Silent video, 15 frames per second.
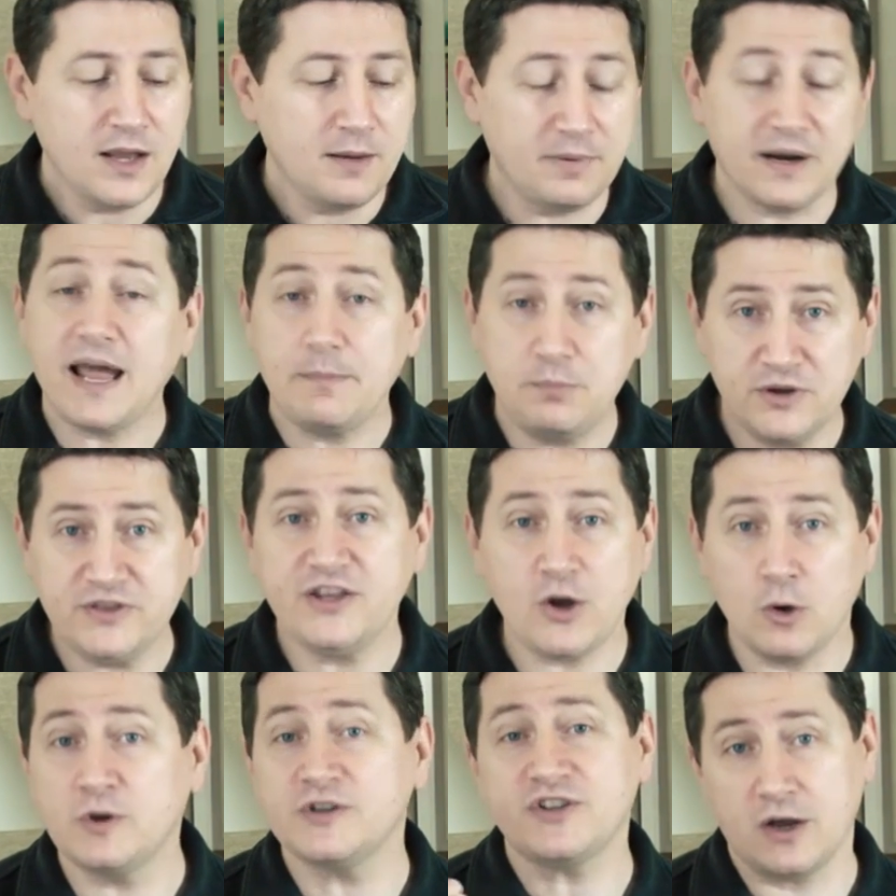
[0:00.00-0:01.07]
But I put the
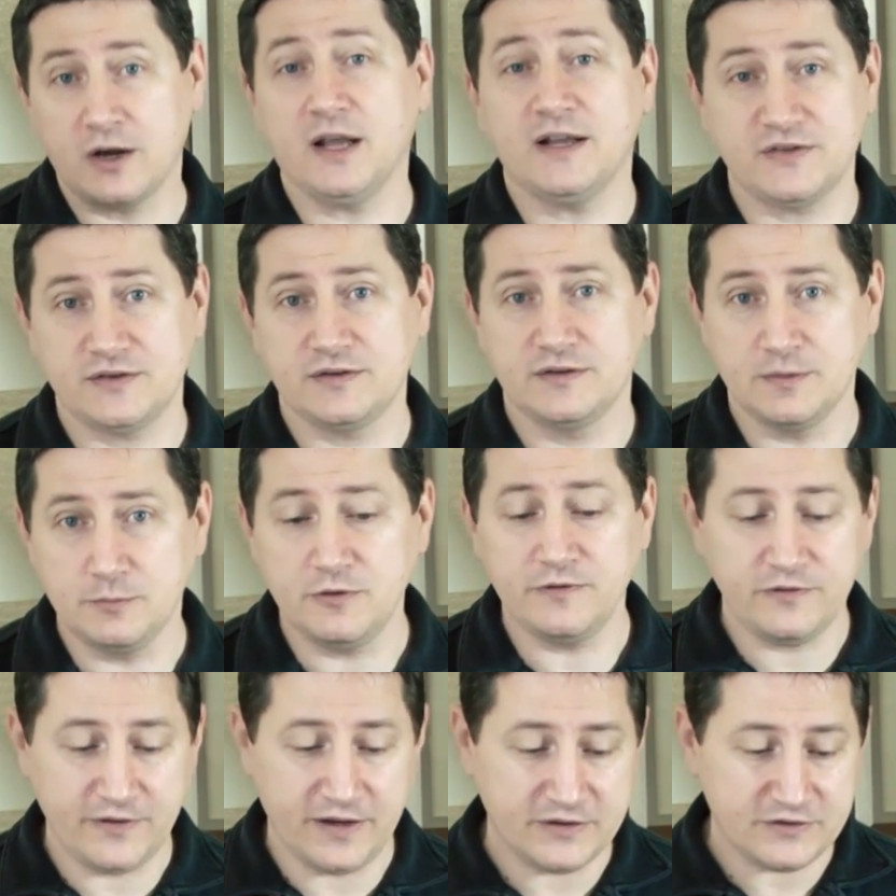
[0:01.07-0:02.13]
onus on us, the
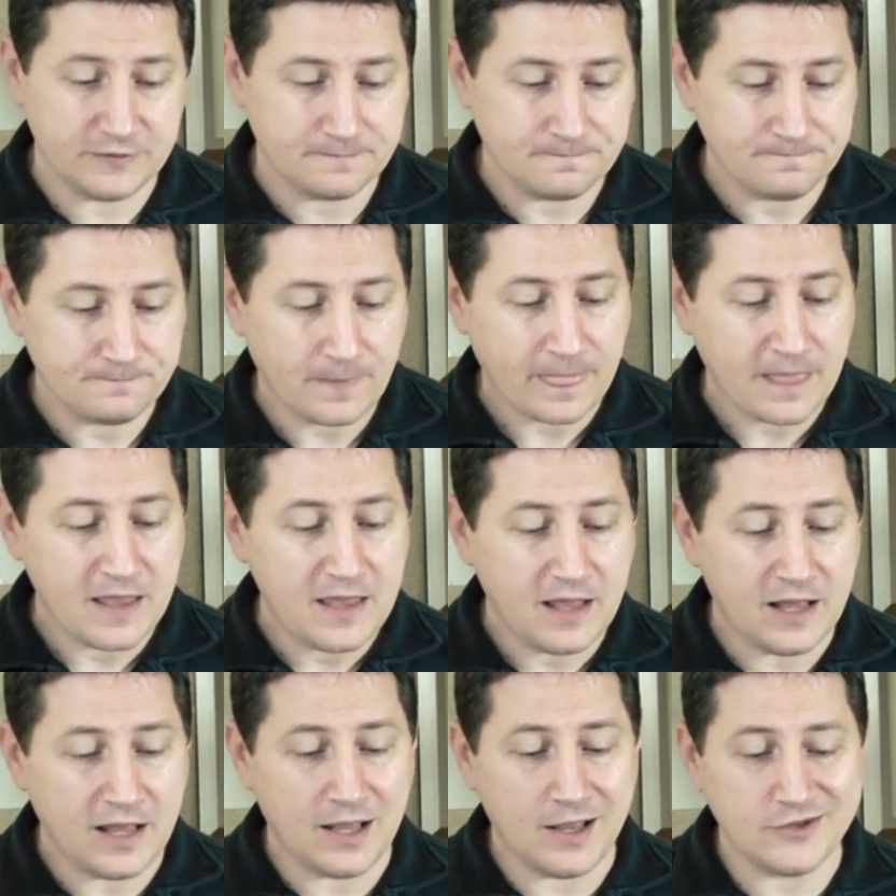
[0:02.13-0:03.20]
movie fans.
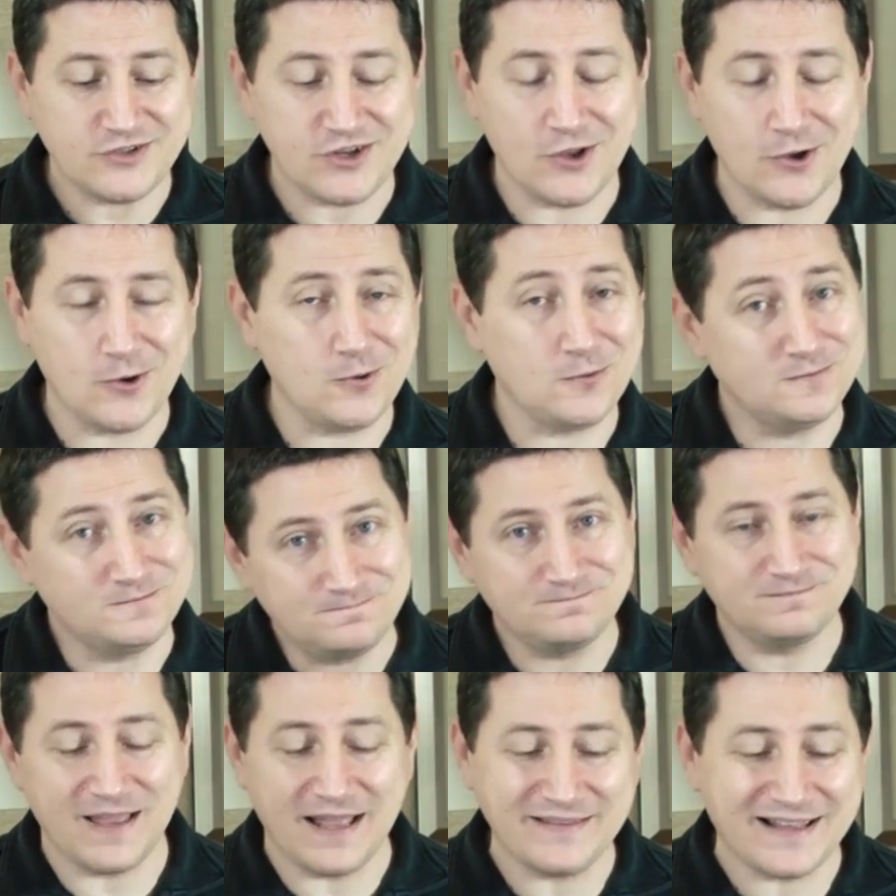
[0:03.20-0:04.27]
Uh, so...
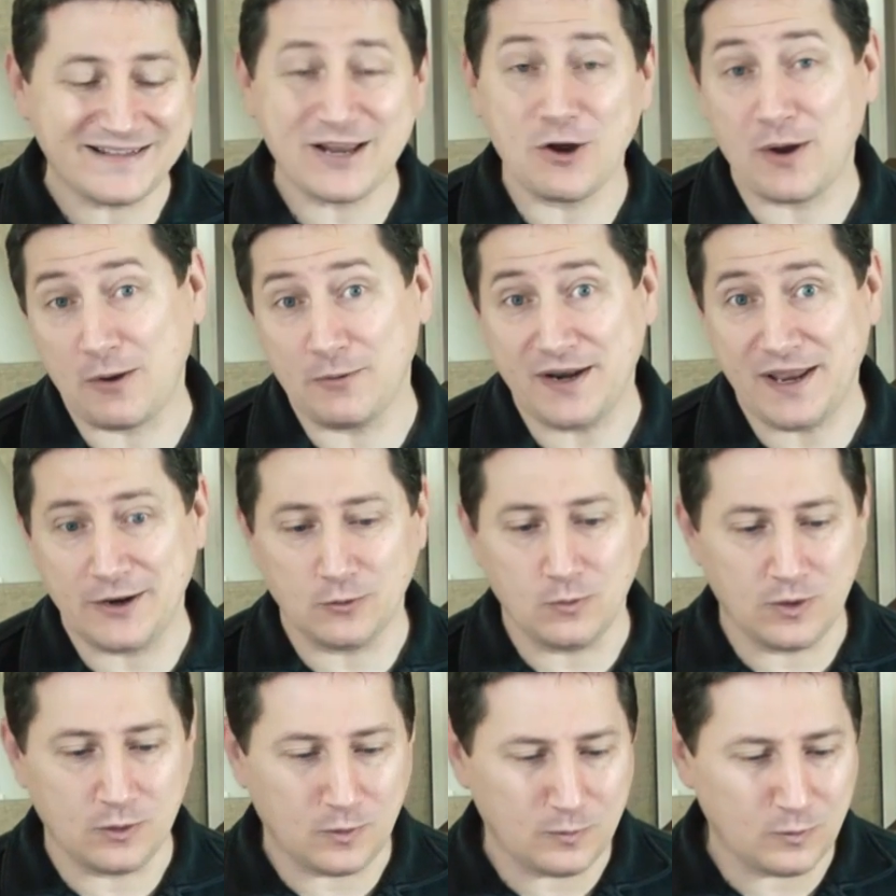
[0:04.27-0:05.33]
That, that's how I would handle
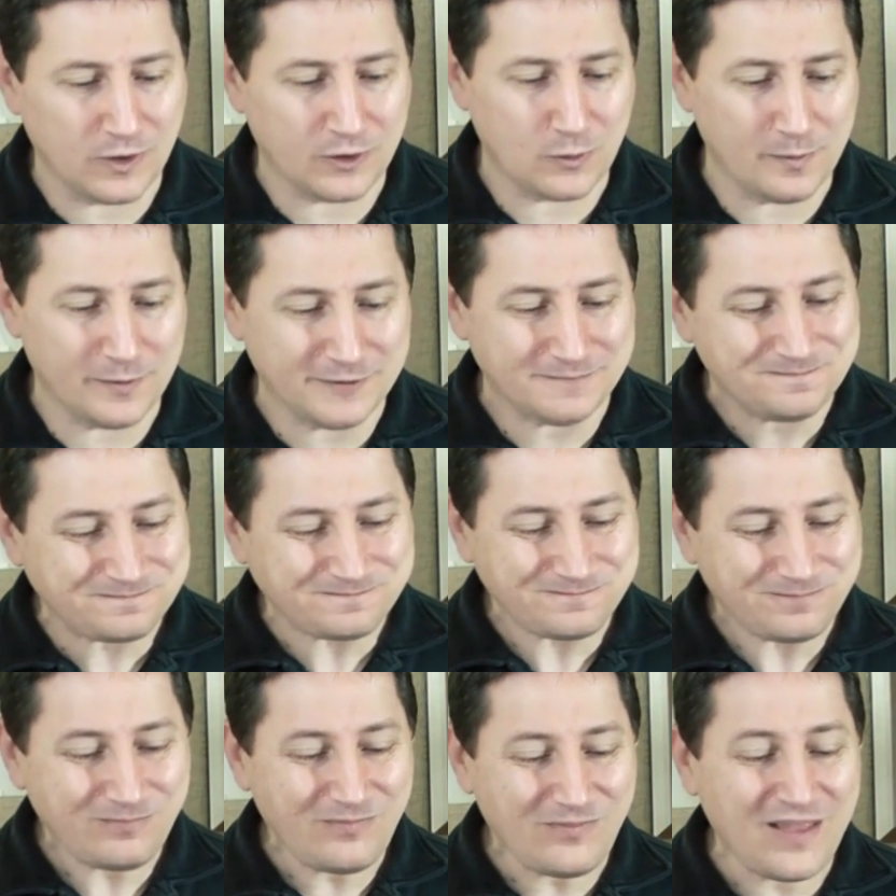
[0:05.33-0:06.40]
Wonder, Wonder Woman.
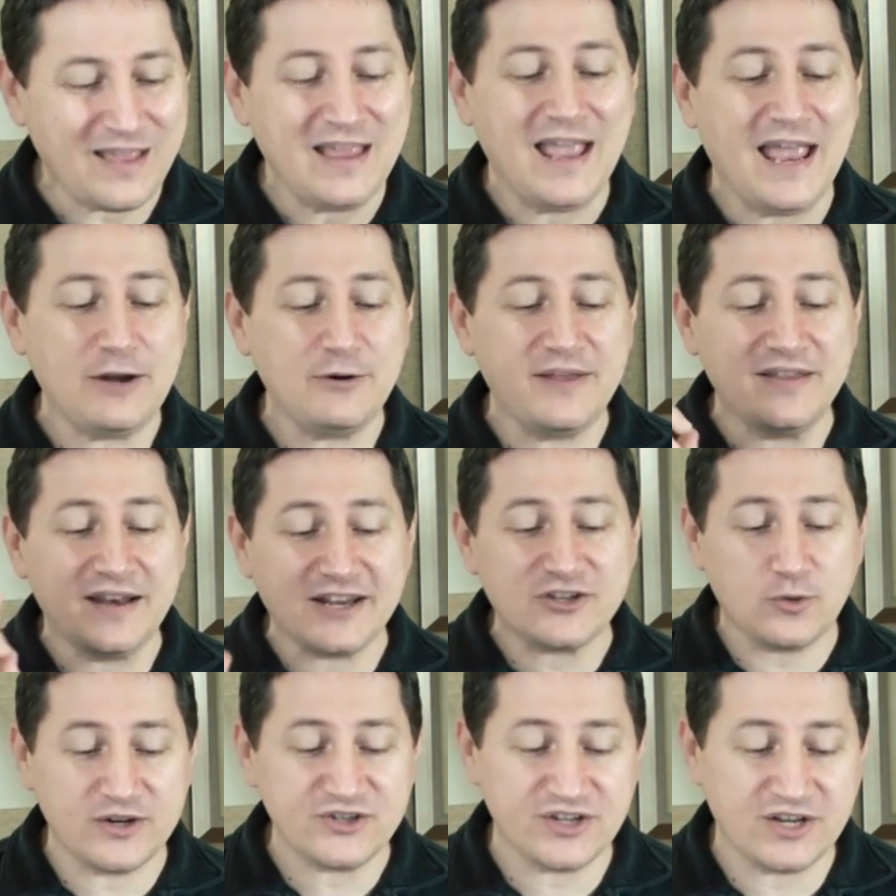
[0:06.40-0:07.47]
Anyway, the
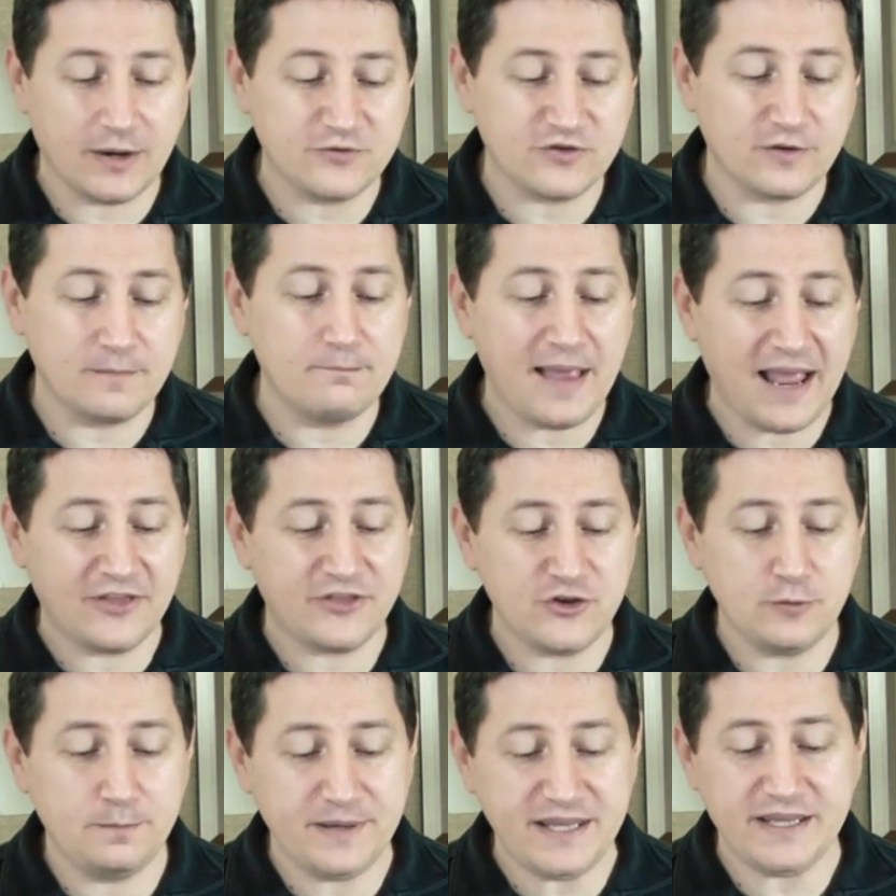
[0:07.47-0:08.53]
next question comes from
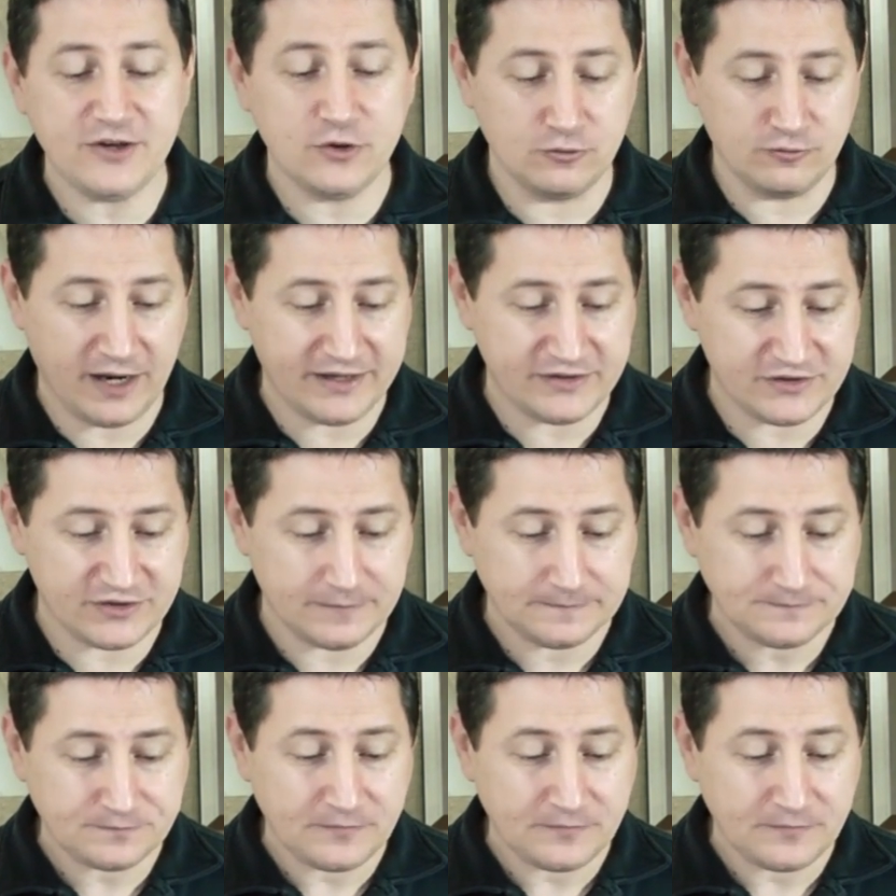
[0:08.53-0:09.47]
Matthew P., who writes,